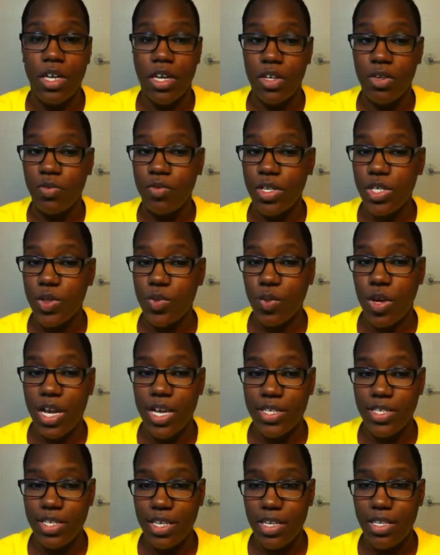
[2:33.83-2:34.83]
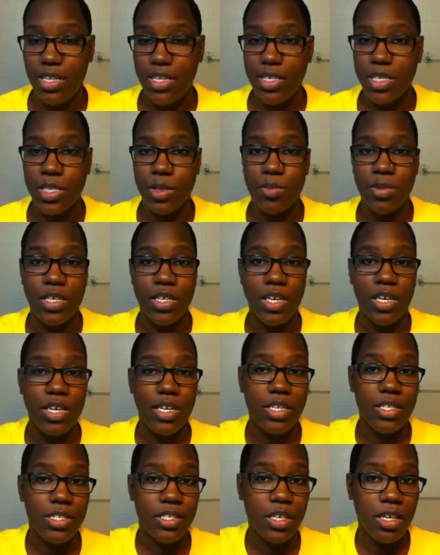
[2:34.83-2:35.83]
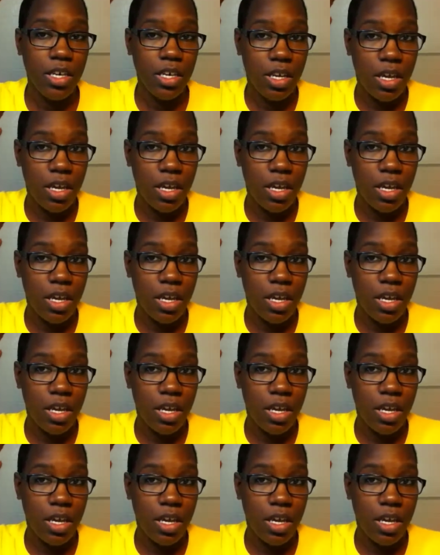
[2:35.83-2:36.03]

And the reason why I say this is because